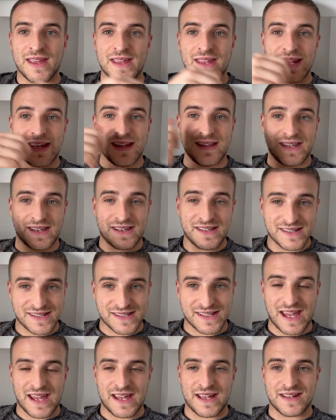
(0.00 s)
he didn't
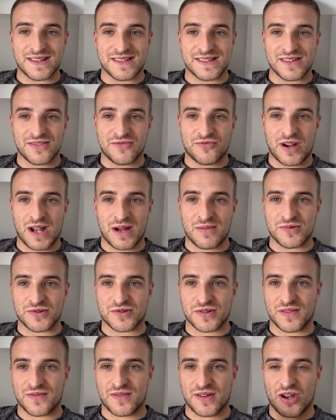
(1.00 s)
stay at Real
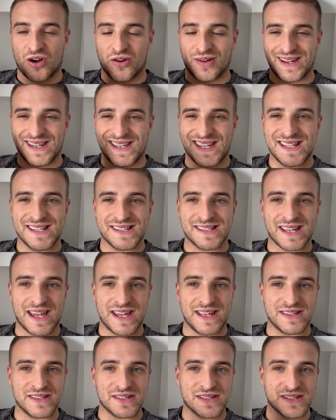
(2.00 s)
Madrid for long. He didn't
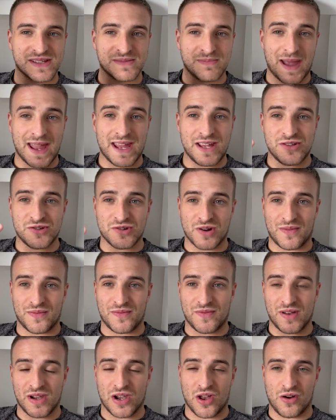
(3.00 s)
stay at the Spain
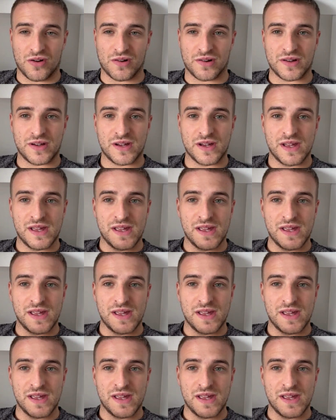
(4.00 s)
job for long.